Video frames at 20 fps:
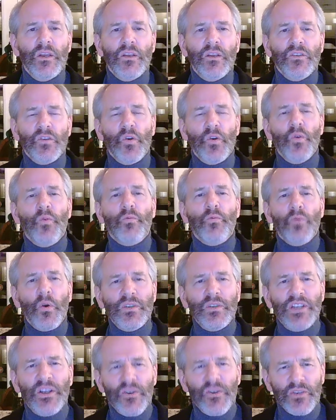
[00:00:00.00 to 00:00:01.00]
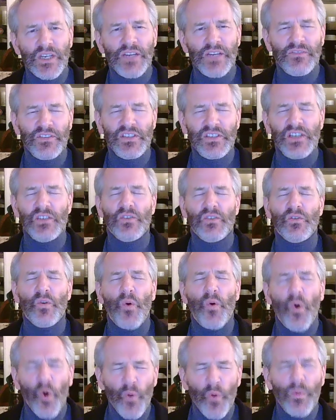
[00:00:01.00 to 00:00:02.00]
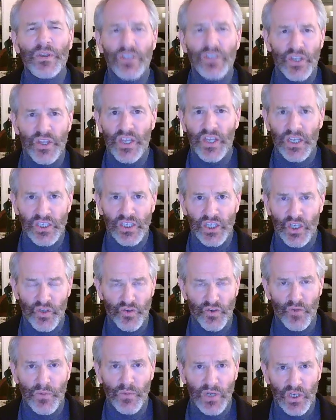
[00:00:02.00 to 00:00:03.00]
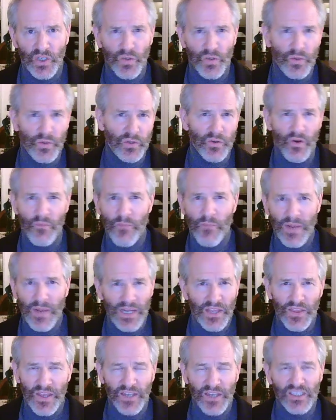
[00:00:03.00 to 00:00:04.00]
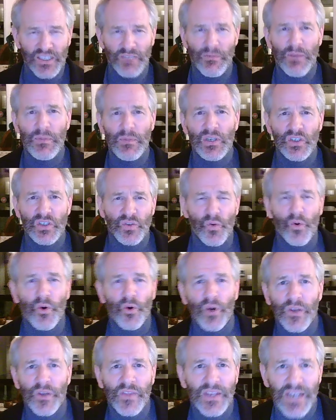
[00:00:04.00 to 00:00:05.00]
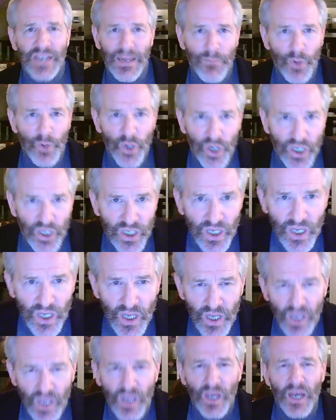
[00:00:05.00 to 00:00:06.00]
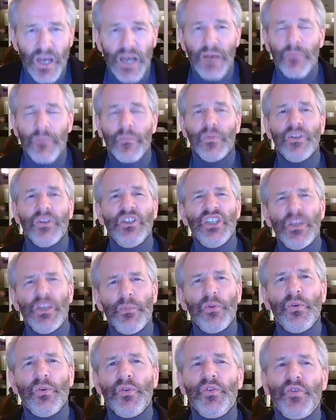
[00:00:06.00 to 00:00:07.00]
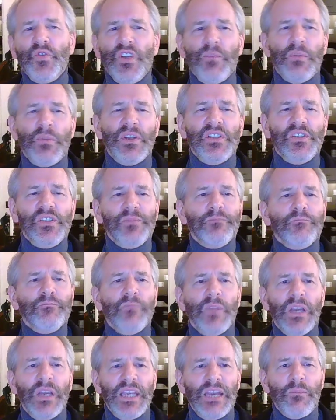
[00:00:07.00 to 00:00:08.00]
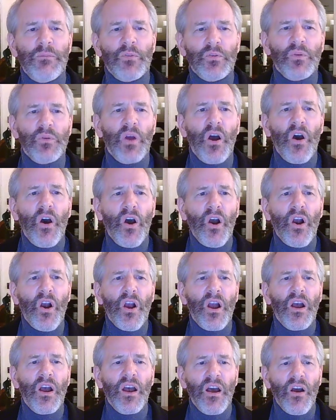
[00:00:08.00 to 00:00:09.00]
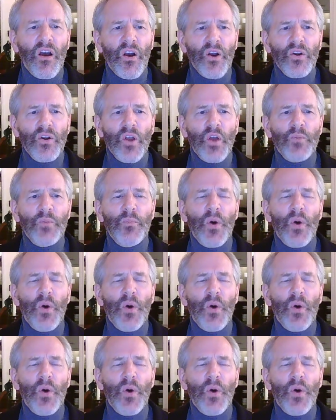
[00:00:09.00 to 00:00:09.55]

So rotator cuff disease, there's a whole bunch of things contributing to it. There are many things that may be sore in the neighborhood. Typical treatments, again, we're hard on